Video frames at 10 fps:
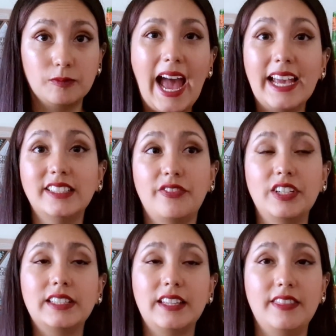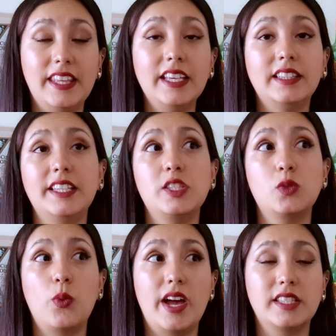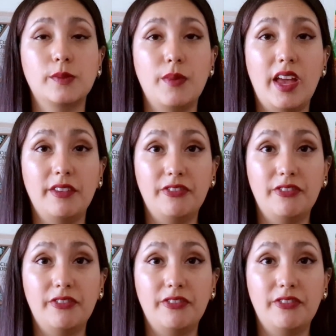I definitely think this was my